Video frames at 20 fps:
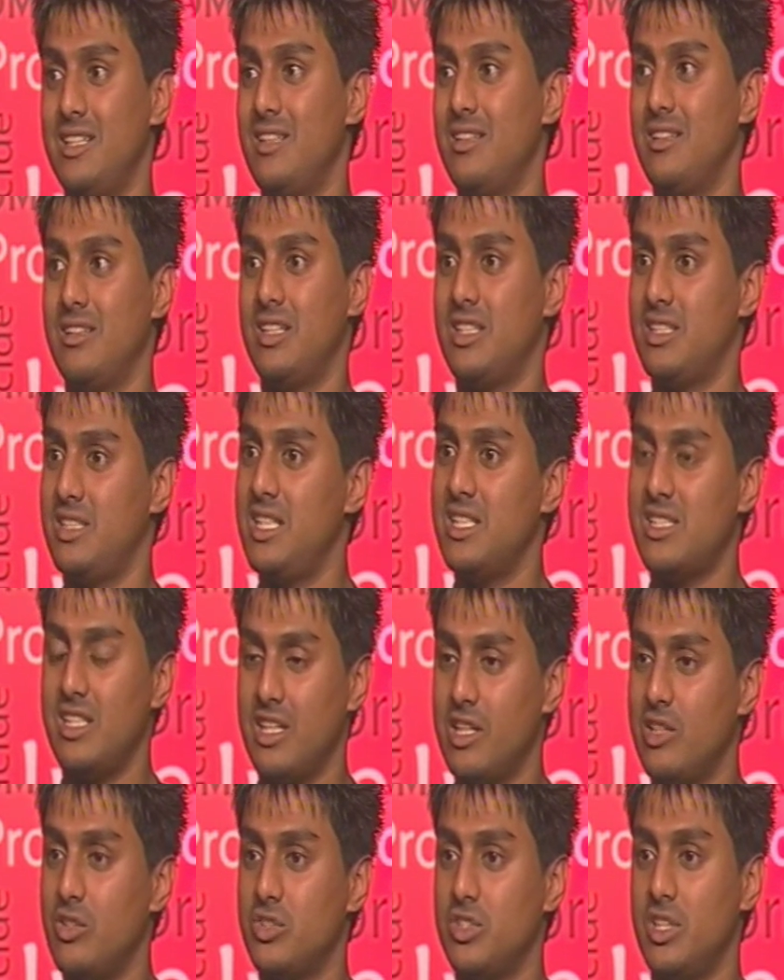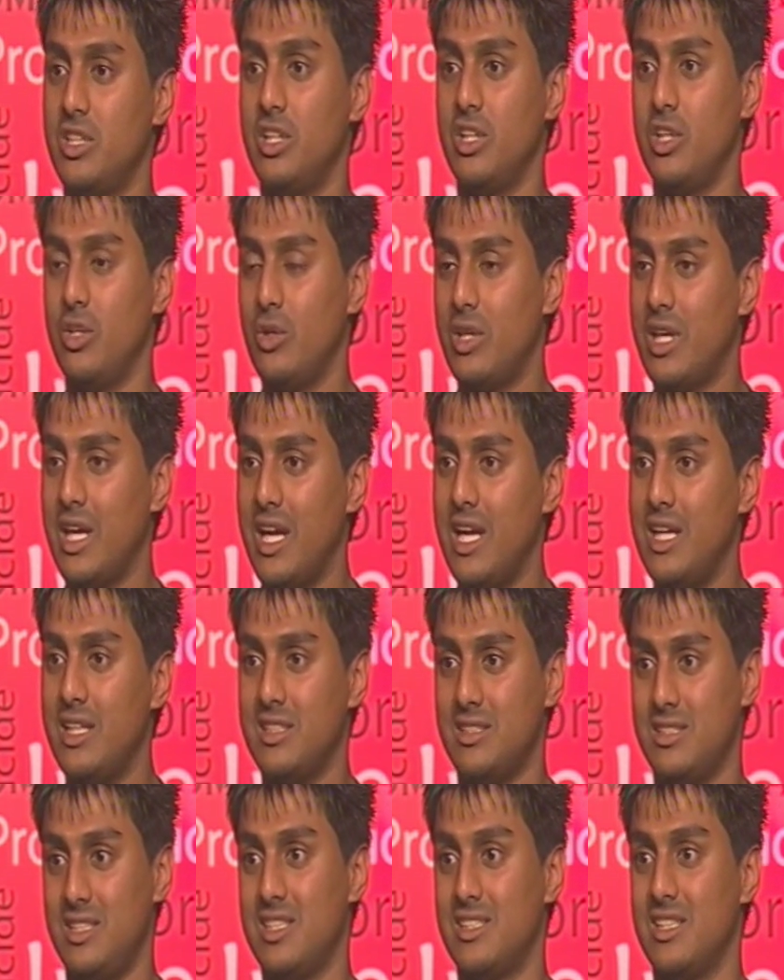There's decent girls in the UK.
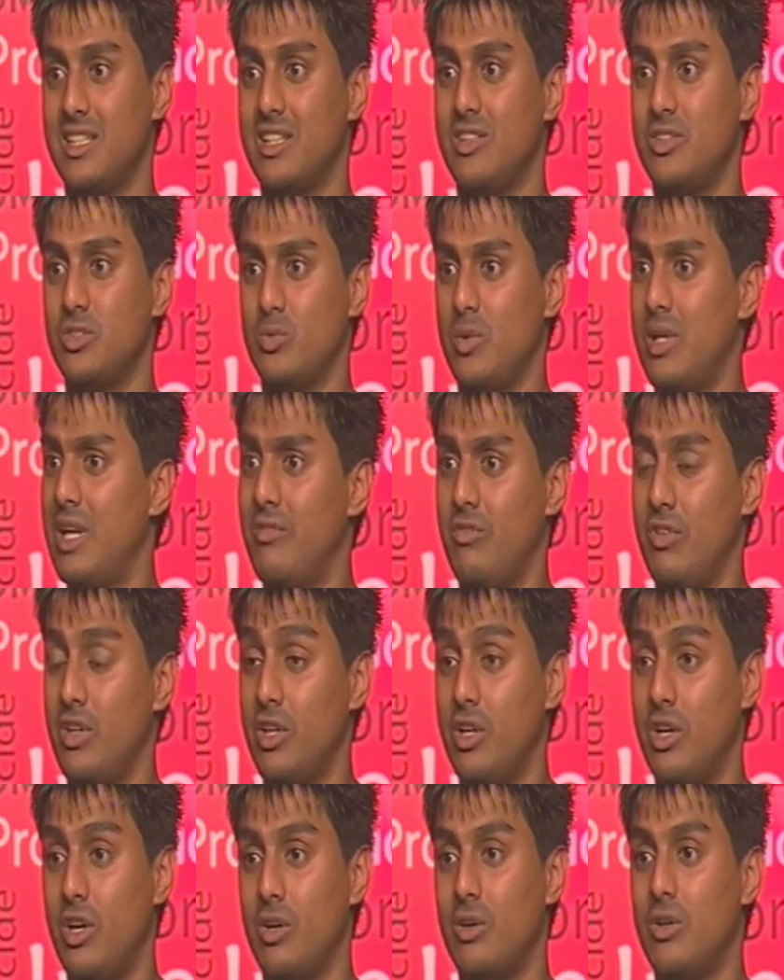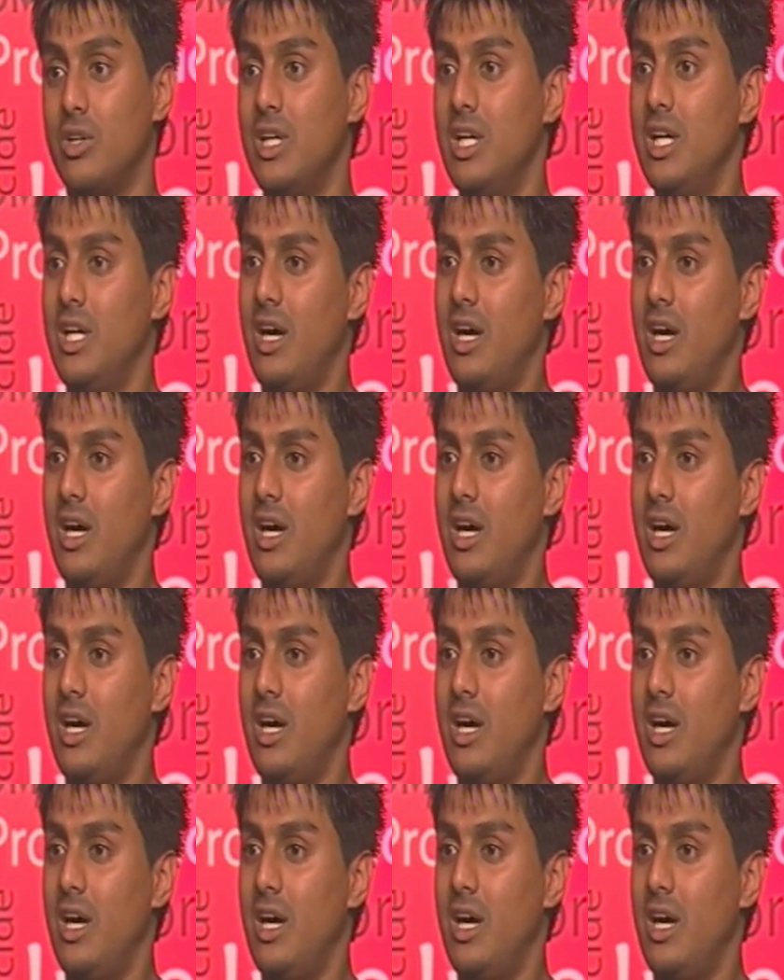There's decent girls wherever you go.